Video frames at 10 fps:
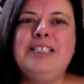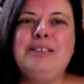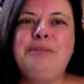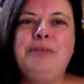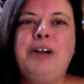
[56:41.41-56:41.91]
to
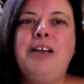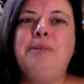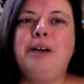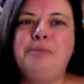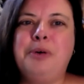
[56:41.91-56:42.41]
be read
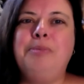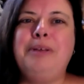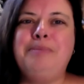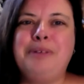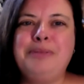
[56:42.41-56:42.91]
by more
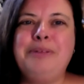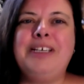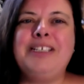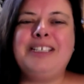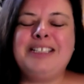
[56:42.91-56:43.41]
people
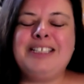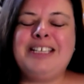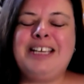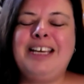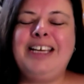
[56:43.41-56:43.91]
because it's
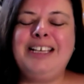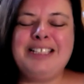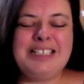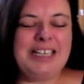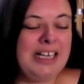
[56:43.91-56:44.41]

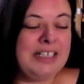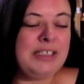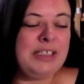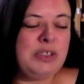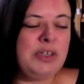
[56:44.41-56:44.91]
an
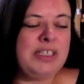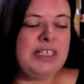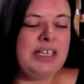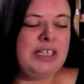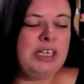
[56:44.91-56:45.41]
excellent
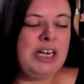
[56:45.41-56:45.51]
translation.